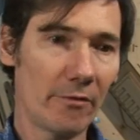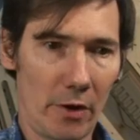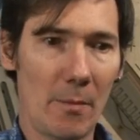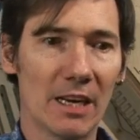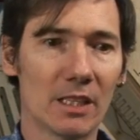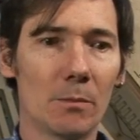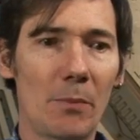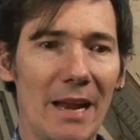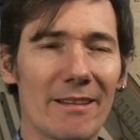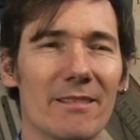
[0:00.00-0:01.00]
very much,
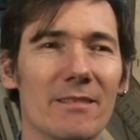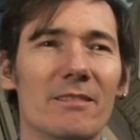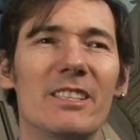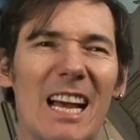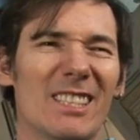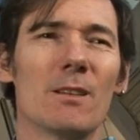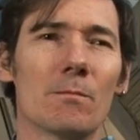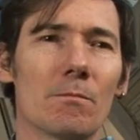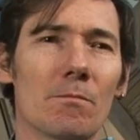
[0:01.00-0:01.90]
but doesn't